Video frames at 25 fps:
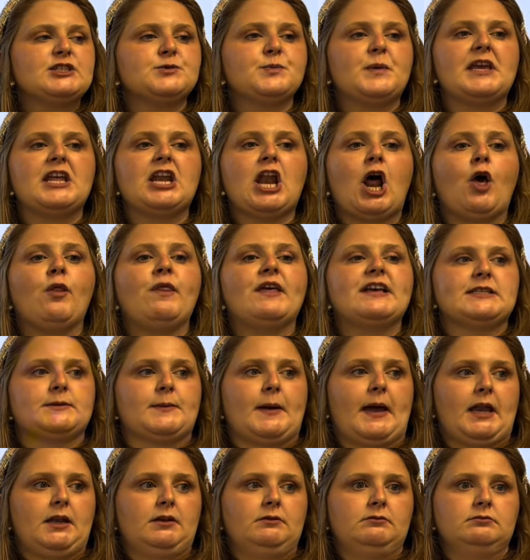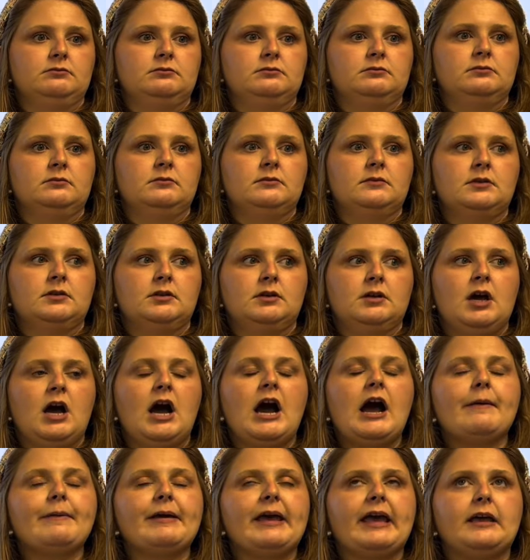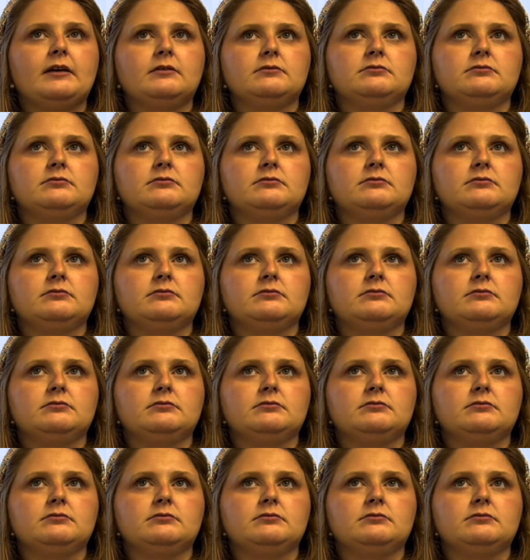we know this one. Hum it.